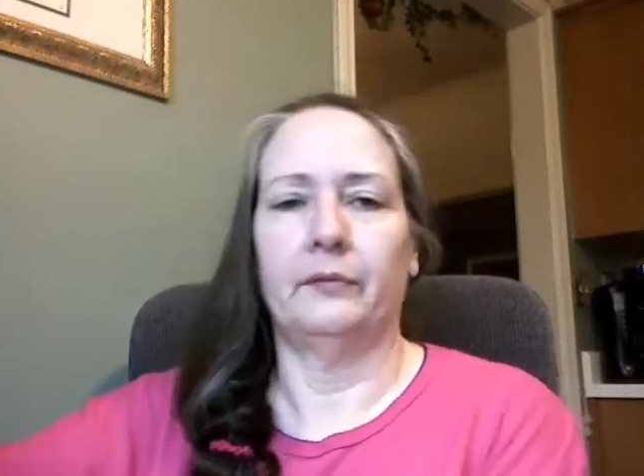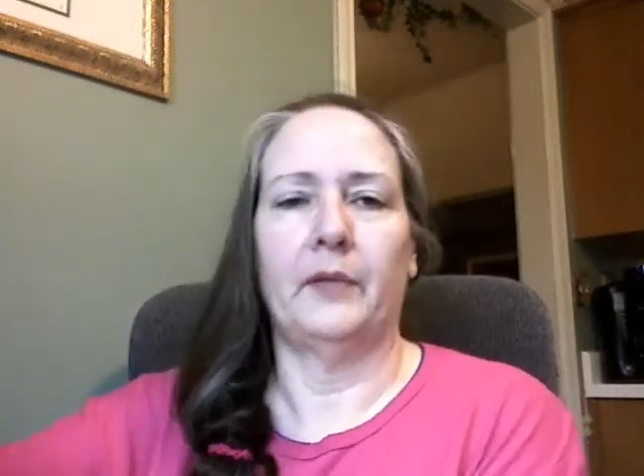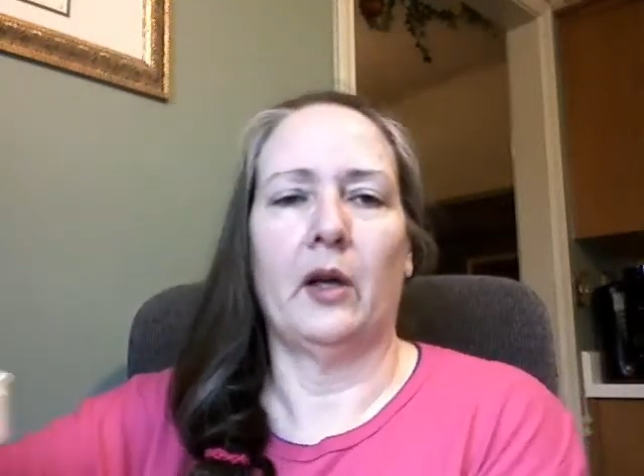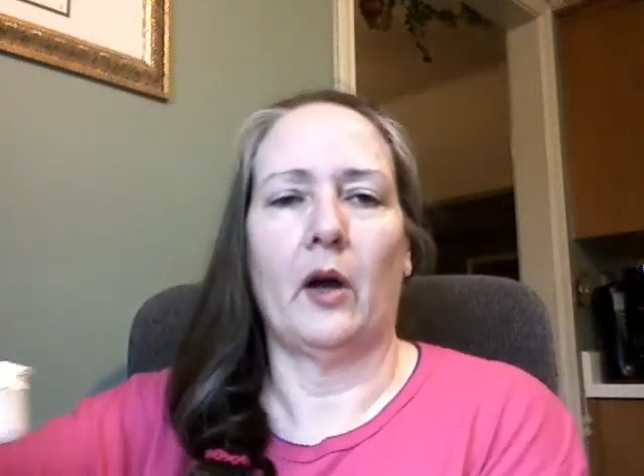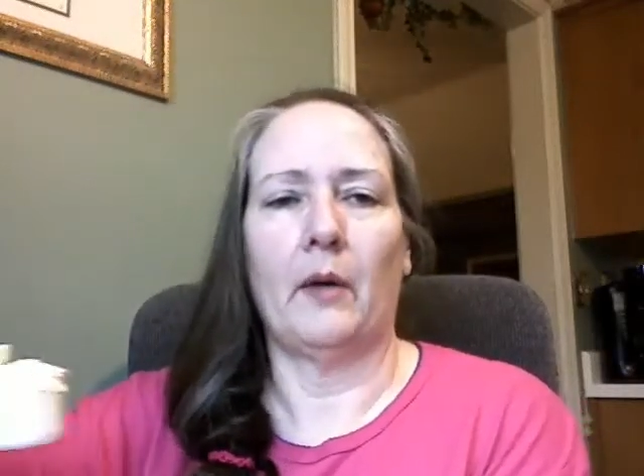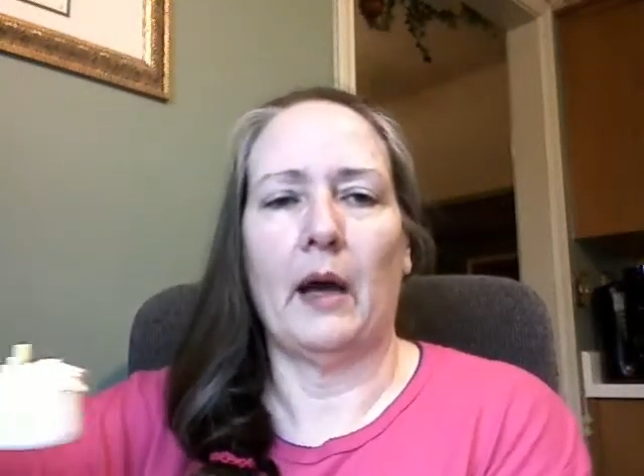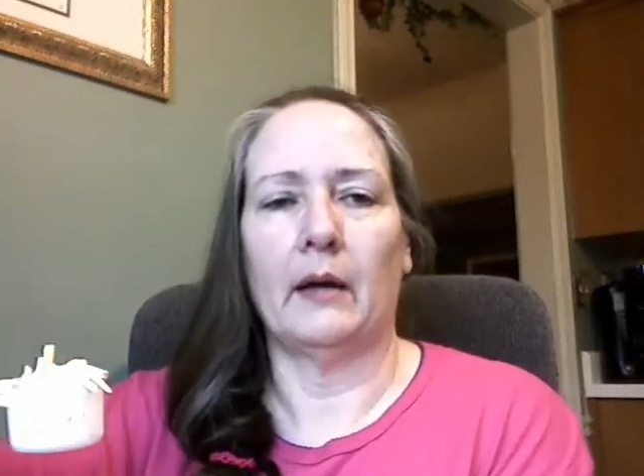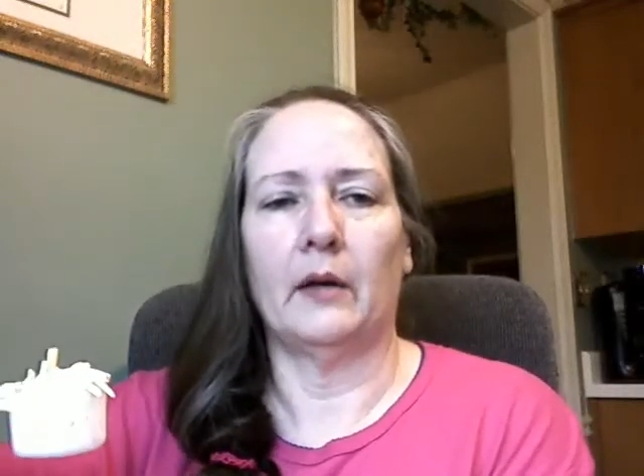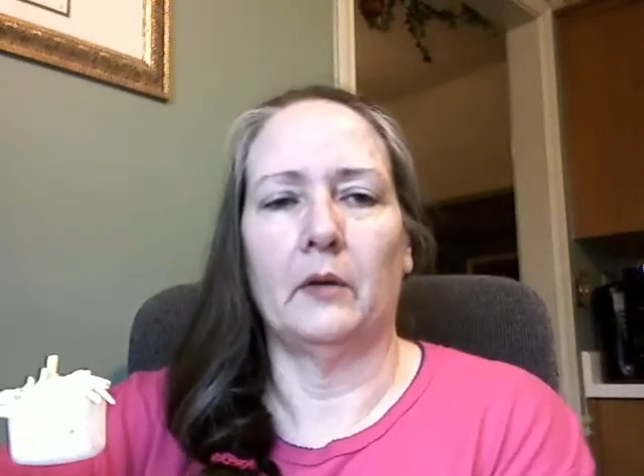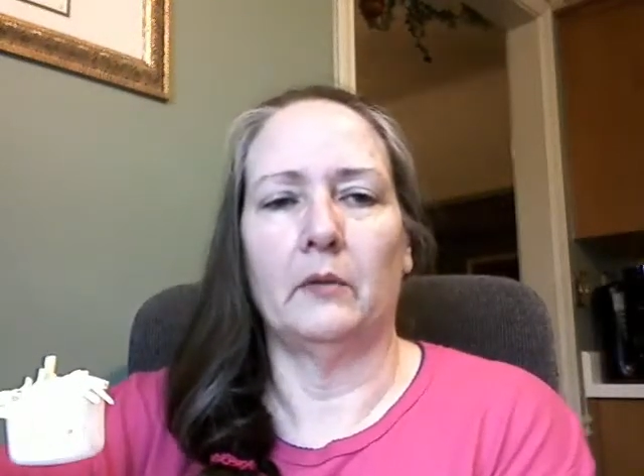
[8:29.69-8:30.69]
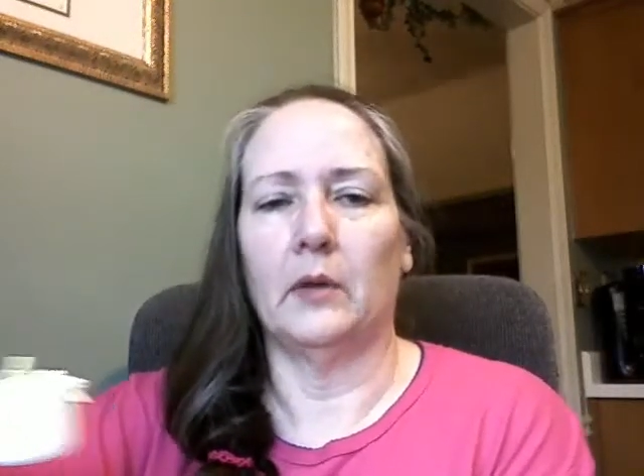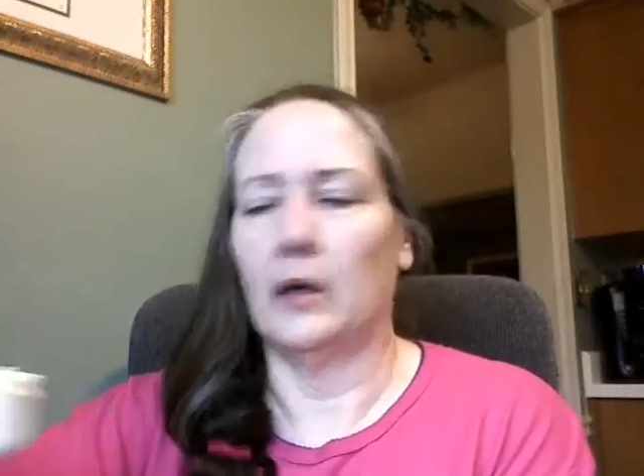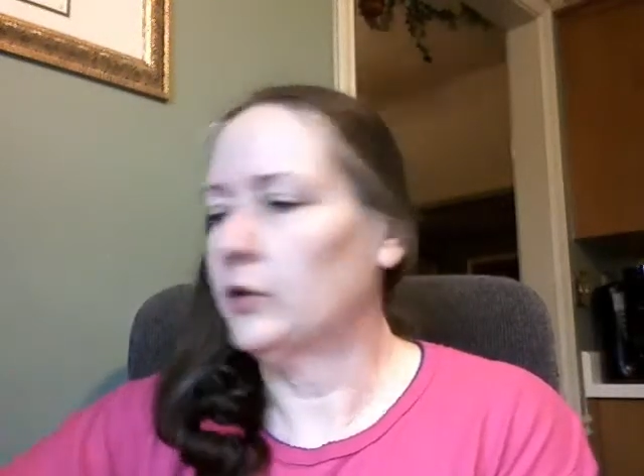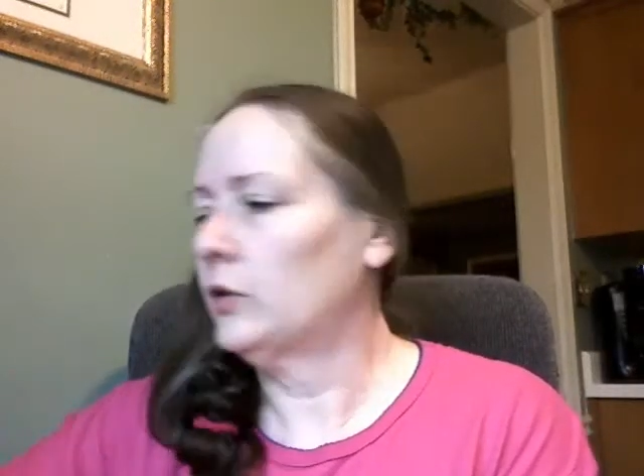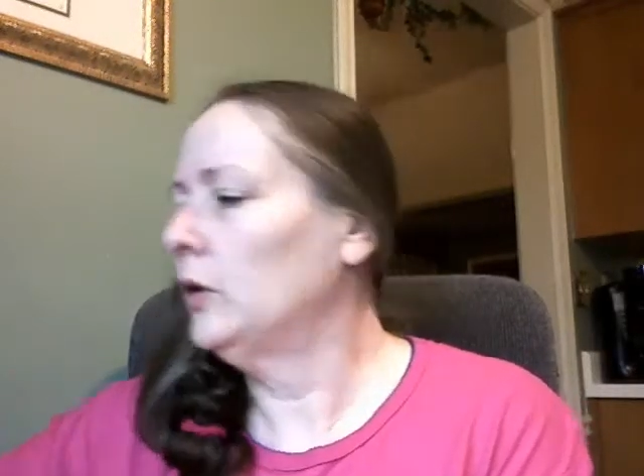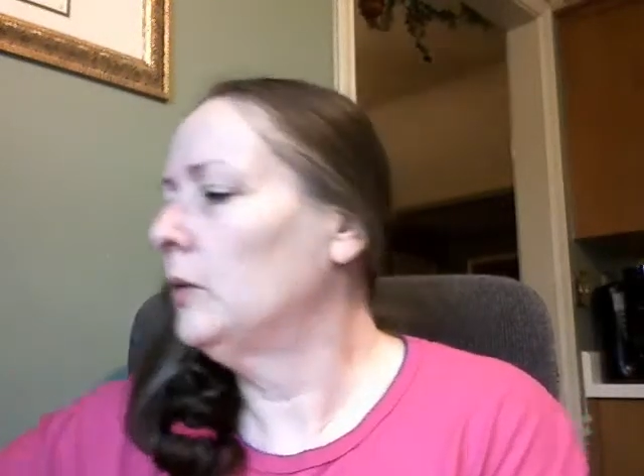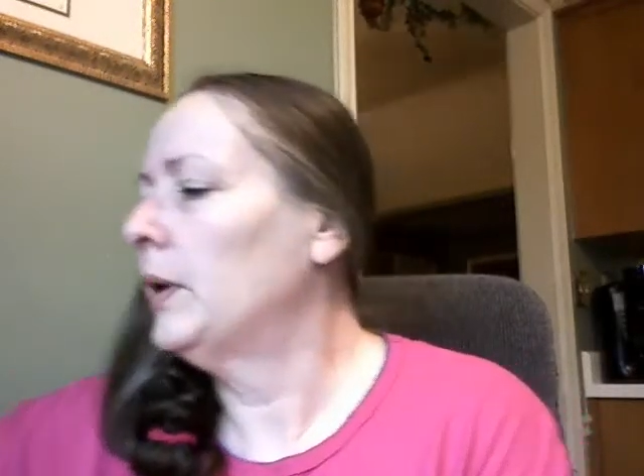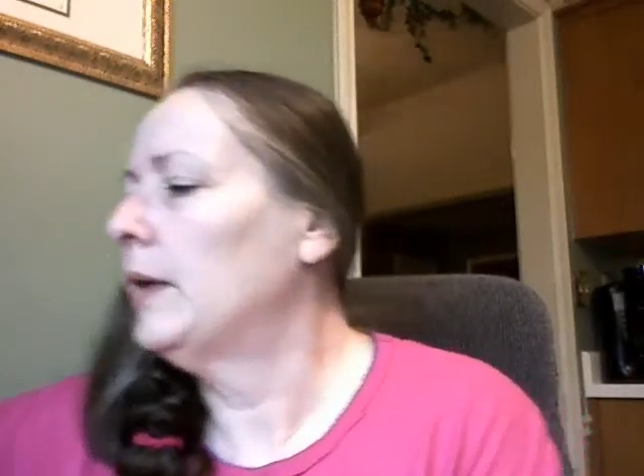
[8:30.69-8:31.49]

You know, I do a scoop,